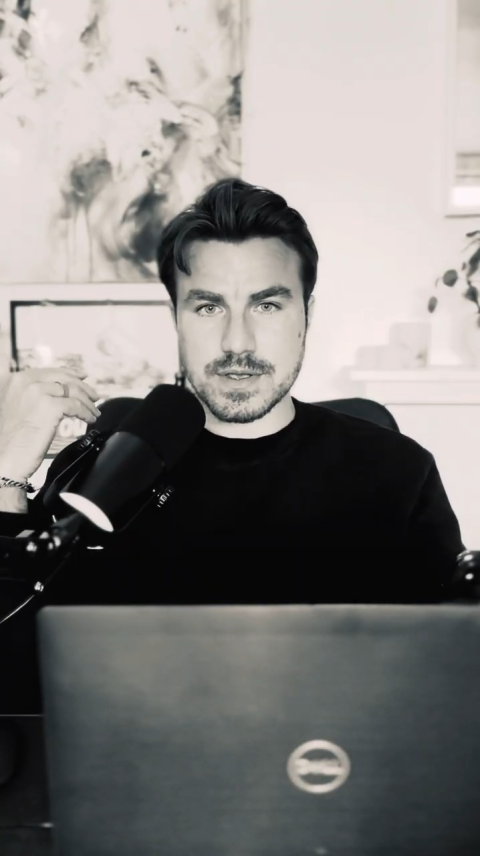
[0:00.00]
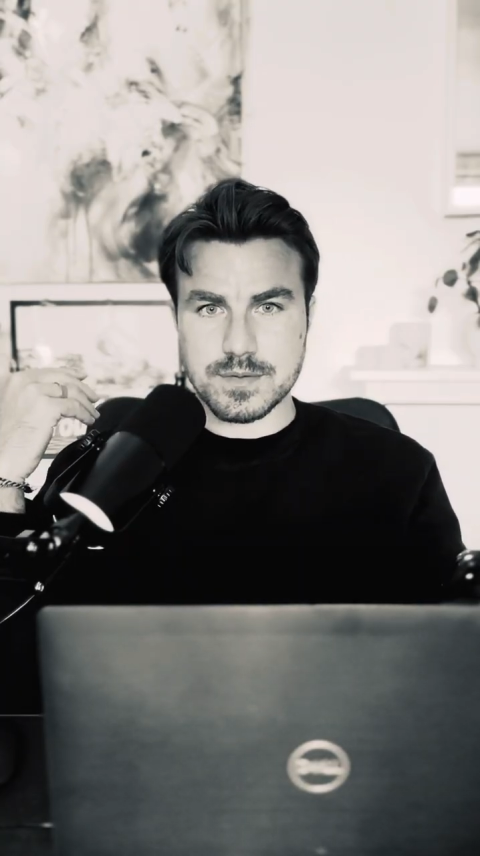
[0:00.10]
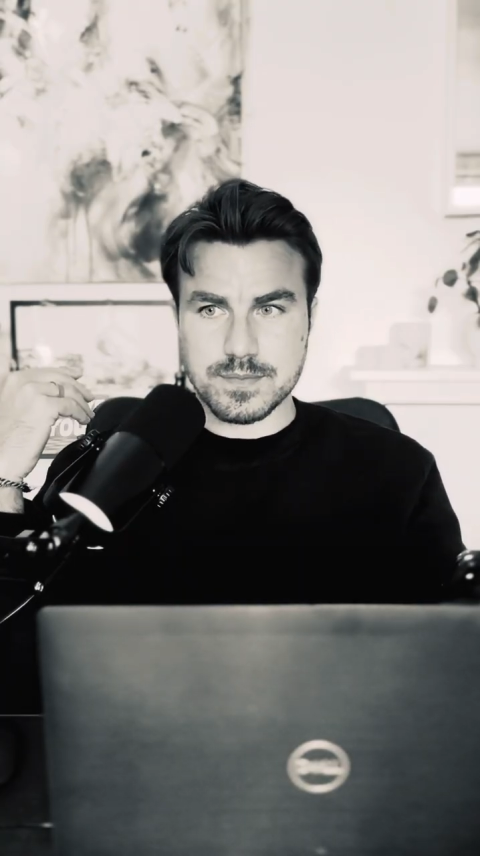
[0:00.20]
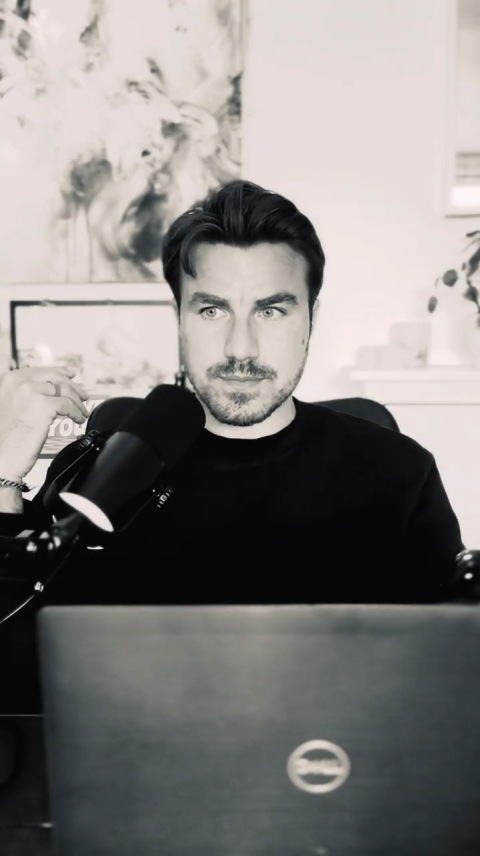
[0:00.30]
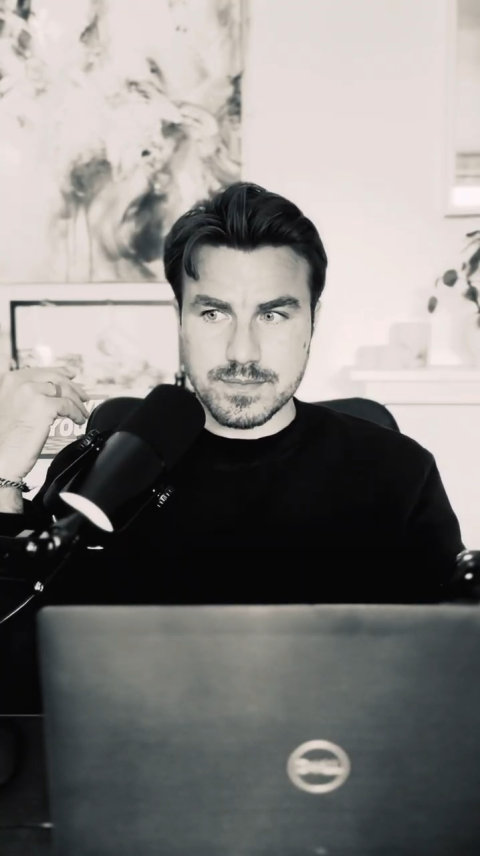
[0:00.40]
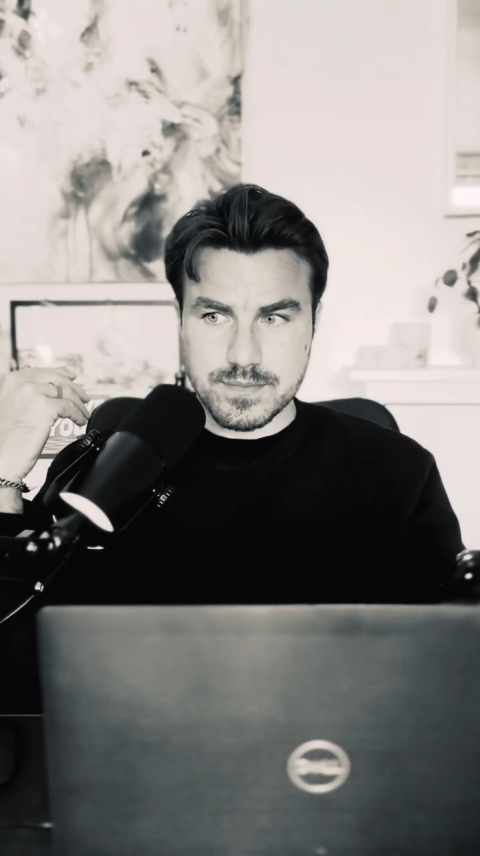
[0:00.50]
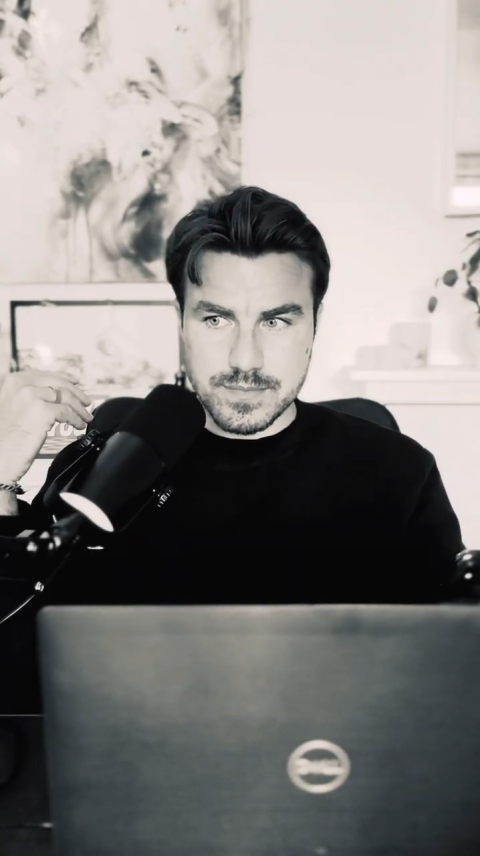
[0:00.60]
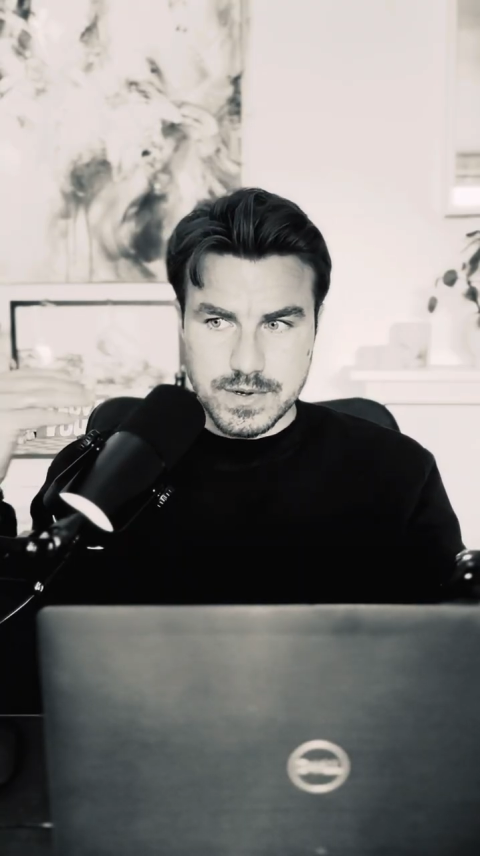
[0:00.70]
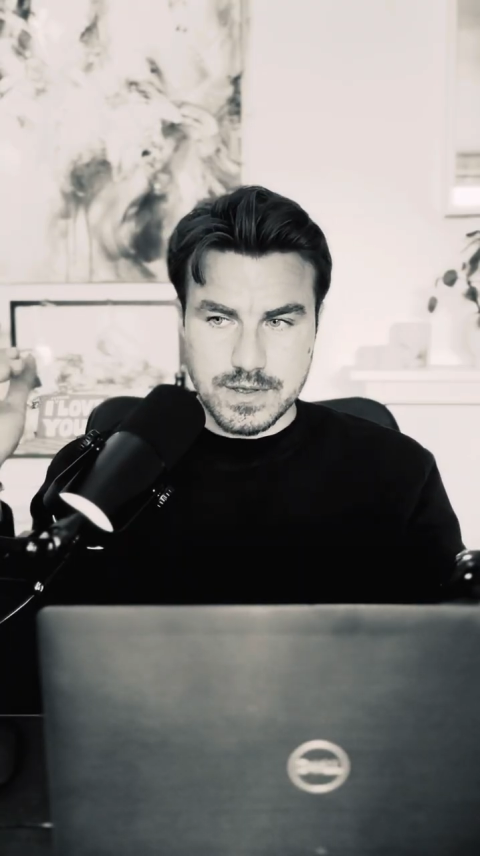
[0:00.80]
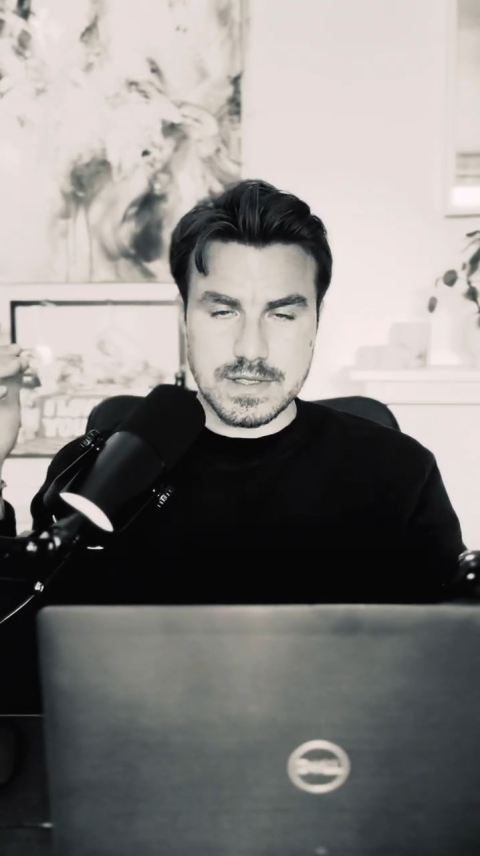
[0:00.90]
go
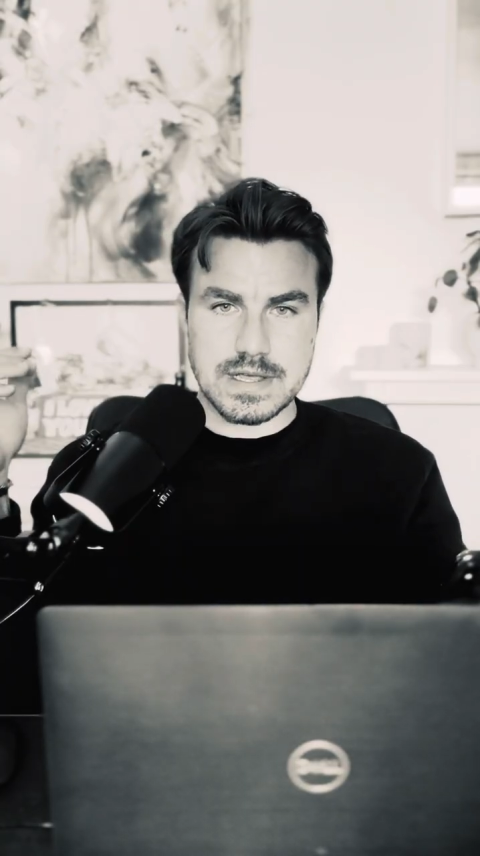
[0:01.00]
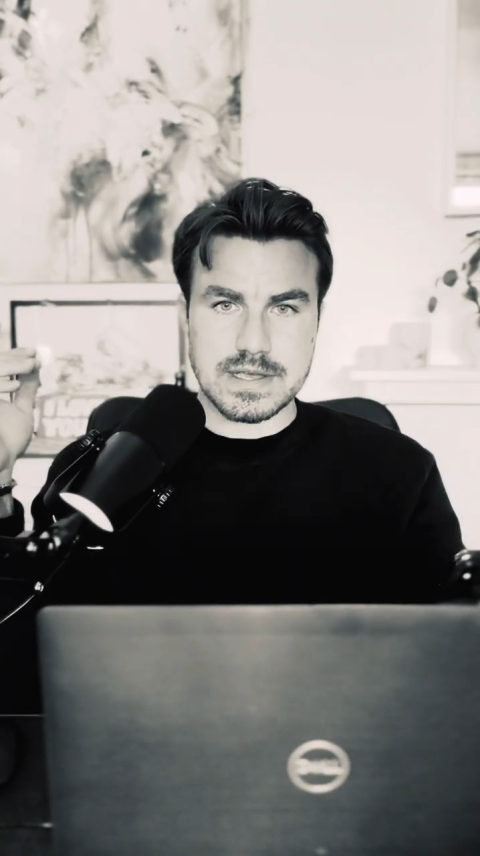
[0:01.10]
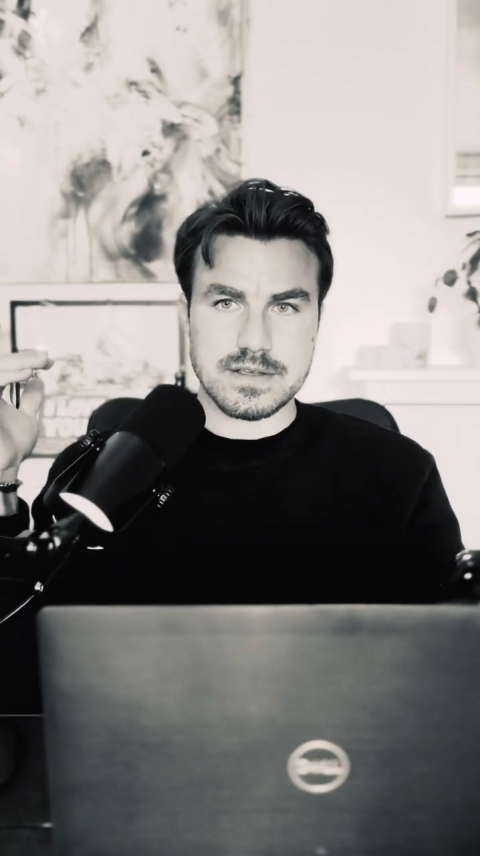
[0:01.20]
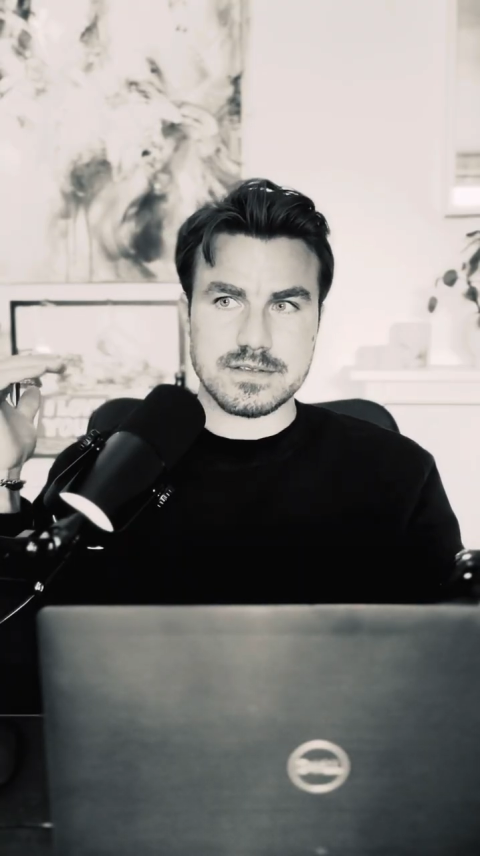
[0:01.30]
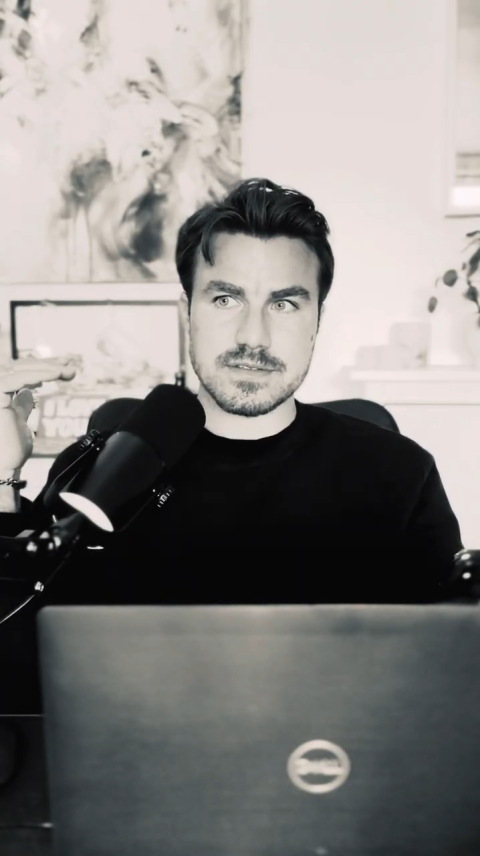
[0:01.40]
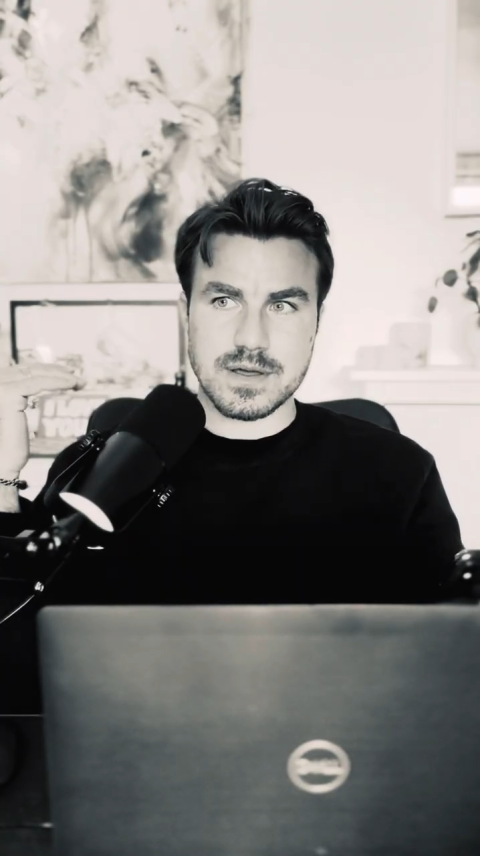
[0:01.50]
below the layers.